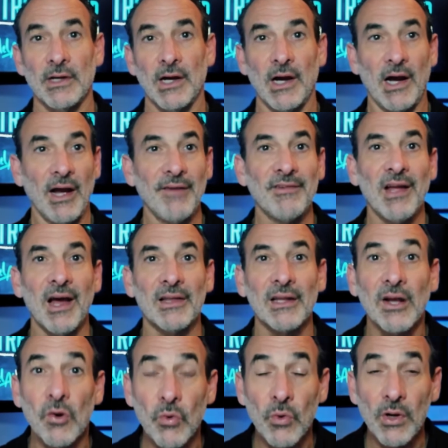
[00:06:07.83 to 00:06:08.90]
I've got
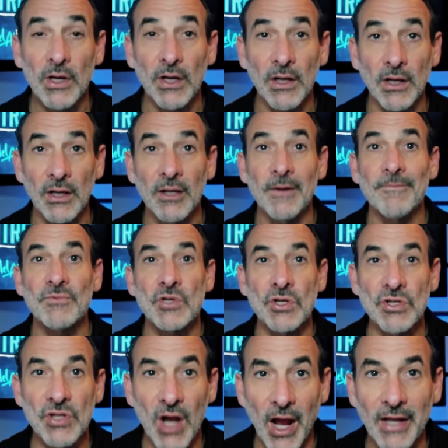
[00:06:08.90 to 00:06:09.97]
liquidity to
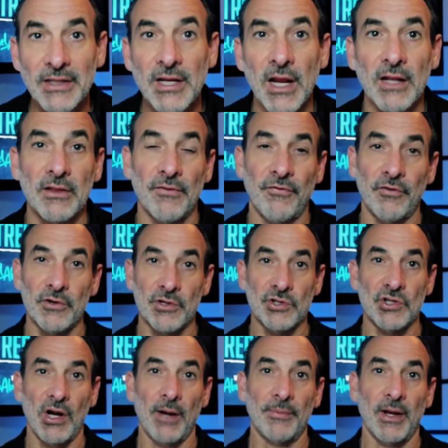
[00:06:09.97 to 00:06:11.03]
not take the first
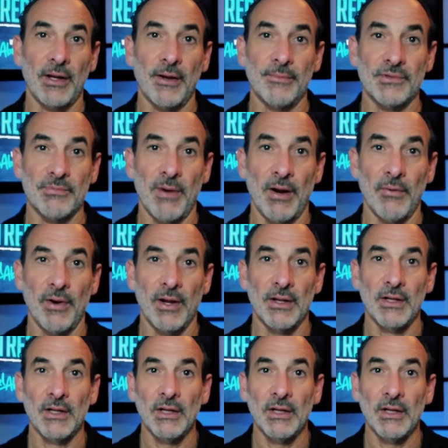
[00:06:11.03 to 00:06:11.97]
job that comes my way.